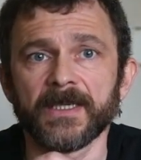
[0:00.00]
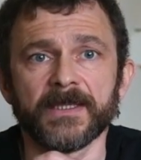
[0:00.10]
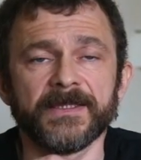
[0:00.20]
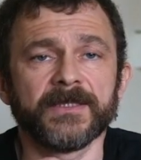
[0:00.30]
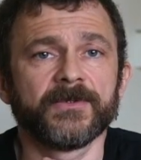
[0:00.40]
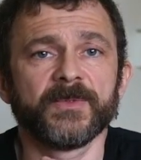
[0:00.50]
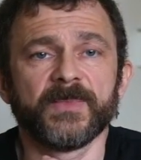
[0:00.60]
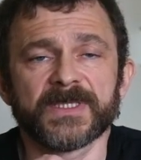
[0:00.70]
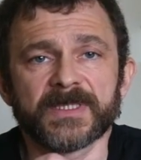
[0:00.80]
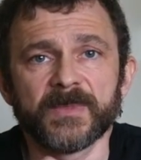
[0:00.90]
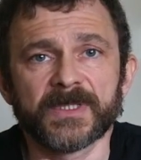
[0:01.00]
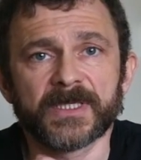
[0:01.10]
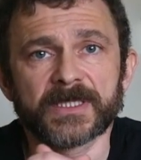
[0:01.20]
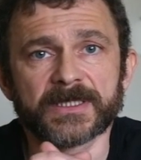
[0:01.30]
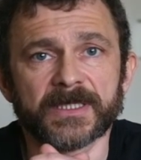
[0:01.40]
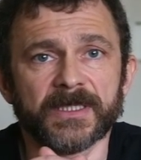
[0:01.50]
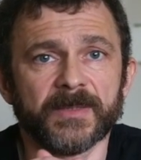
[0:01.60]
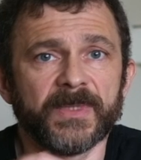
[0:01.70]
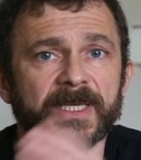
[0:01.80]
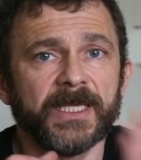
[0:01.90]
There could be a similarity in
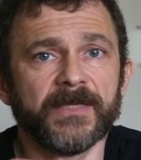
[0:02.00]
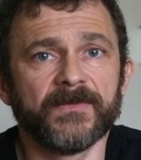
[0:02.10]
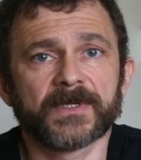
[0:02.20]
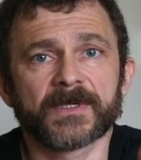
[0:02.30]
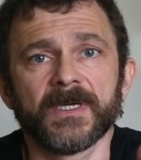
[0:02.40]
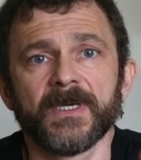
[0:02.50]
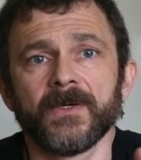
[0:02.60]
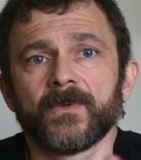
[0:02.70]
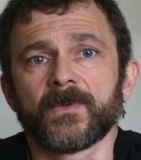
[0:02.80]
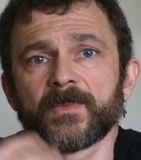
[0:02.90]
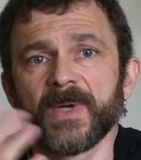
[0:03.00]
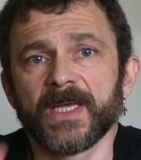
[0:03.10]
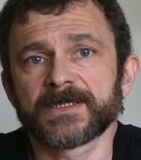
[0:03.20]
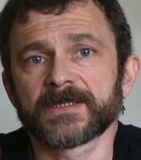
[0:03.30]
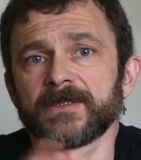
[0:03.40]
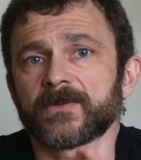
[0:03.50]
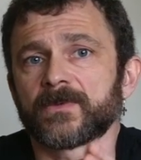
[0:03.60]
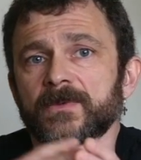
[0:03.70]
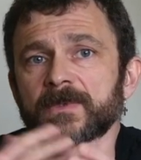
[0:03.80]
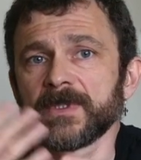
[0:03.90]
behavior, or pattern,
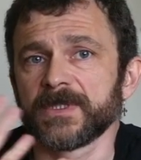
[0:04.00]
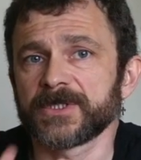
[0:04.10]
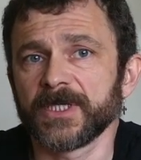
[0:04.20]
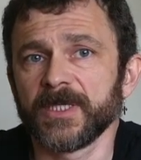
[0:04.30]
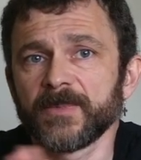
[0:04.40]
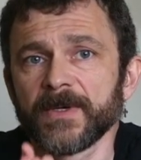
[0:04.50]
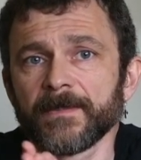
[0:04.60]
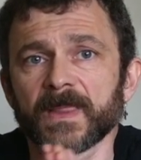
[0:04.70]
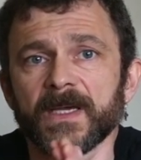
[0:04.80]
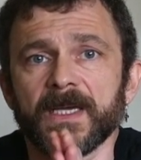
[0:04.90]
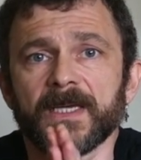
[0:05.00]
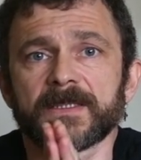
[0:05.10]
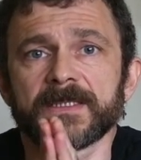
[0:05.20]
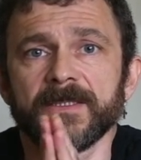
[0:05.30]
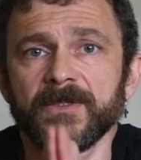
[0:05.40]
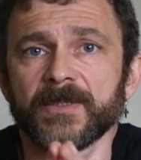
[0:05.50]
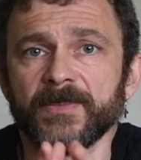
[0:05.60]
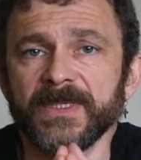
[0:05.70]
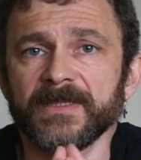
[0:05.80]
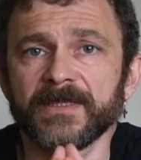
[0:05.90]
or shape, and you
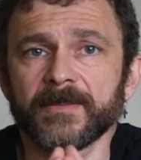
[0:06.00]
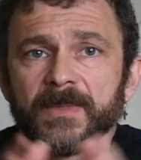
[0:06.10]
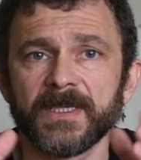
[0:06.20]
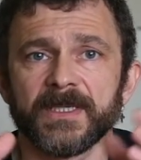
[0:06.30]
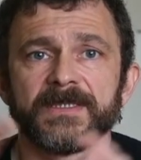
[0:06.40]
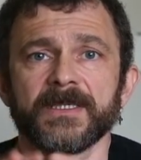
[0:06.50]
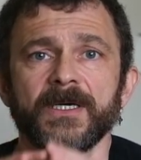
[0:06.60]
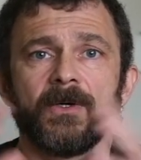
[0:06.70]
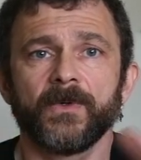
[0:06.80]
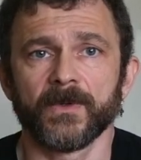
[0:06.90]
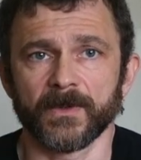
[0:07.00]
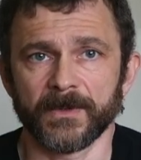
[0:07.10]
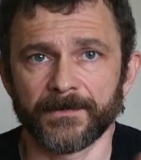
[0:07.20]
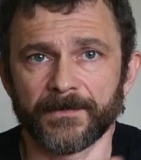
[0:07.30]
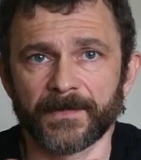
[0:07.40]
compare them as a whole.